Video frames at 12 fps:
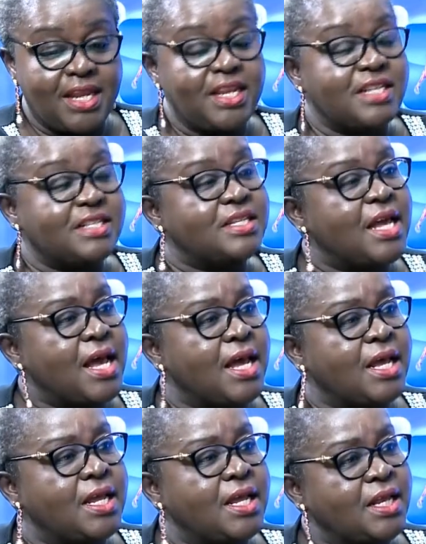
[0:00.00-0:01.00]
kidneys
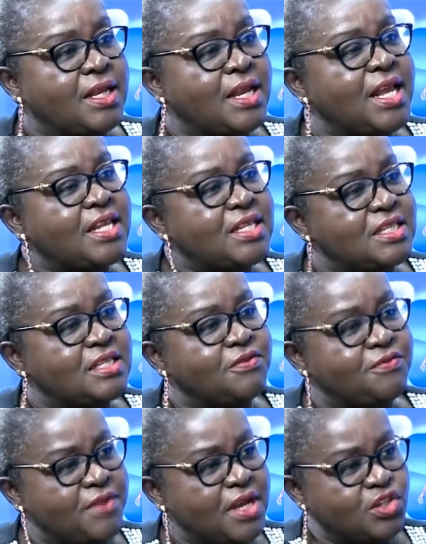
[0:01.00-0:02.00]
are less
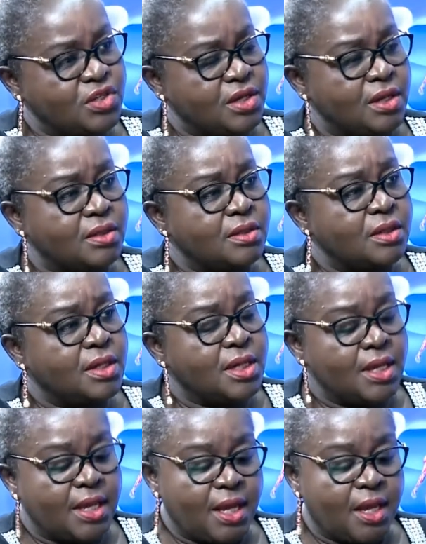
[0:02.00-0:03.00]
functional,
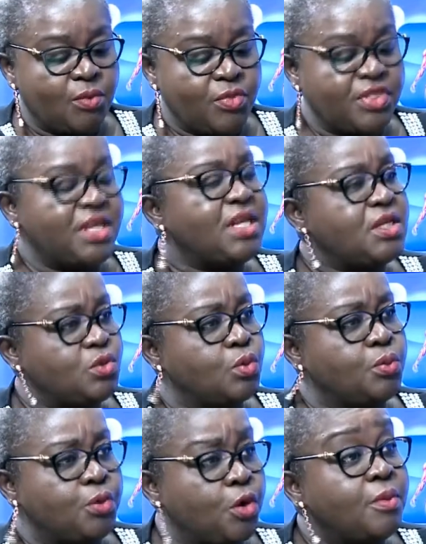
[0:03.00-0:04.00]
these
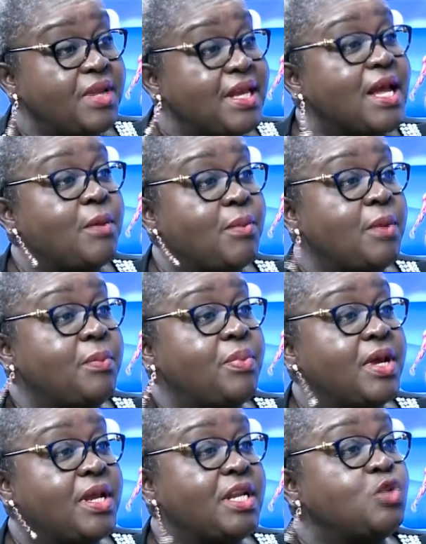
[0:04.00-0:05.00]
will probably come up
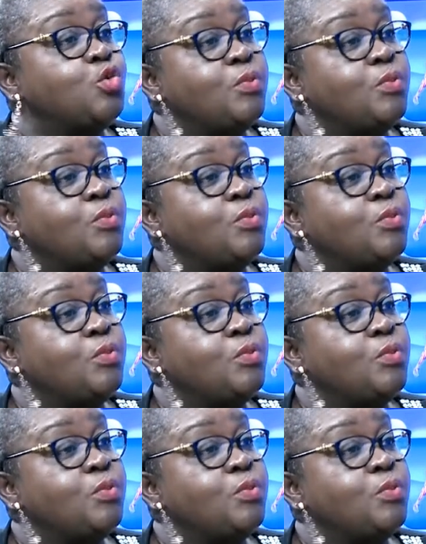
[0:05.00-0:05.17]
and